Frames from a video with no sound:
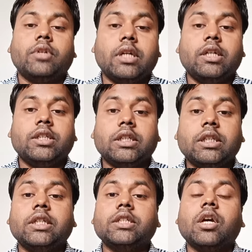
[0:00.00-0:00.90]

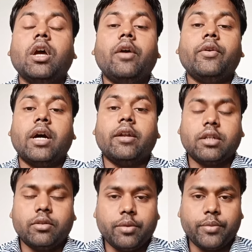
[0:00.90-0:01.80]
condition is
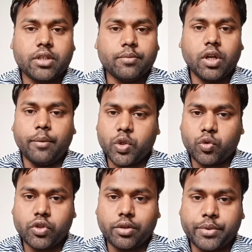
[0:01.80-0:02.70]
that there must be the
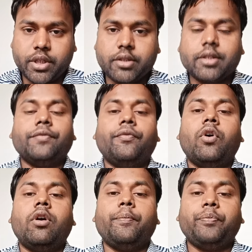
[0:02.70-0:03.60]
commercial substance
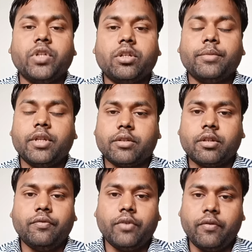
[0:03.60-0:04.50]
for
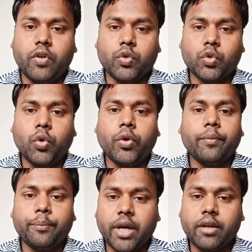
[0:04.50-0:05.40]
determination of revenue. So
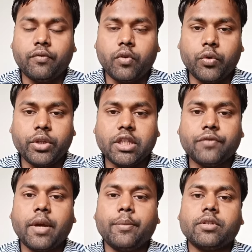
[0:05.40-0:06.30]
by following
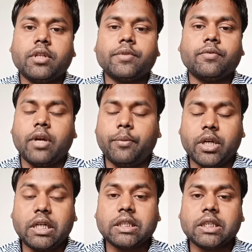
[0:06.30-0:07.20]
these
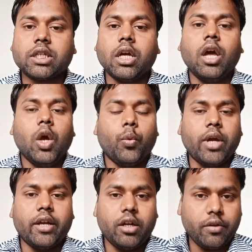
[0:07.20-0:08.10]
5 conditions,
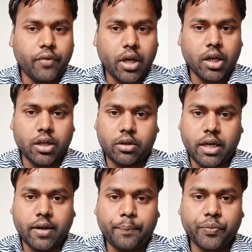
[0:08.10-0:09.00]
we identify a
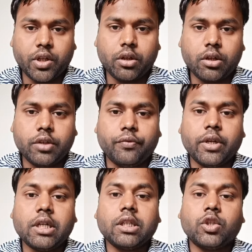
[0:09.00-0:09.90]
contract. The
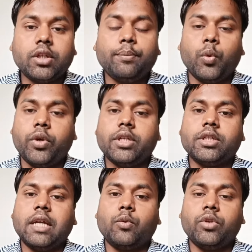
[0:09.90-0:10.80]
different 3
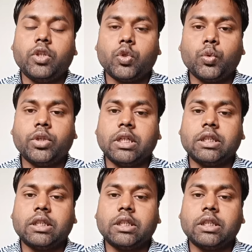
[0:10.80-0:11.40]
points that we need to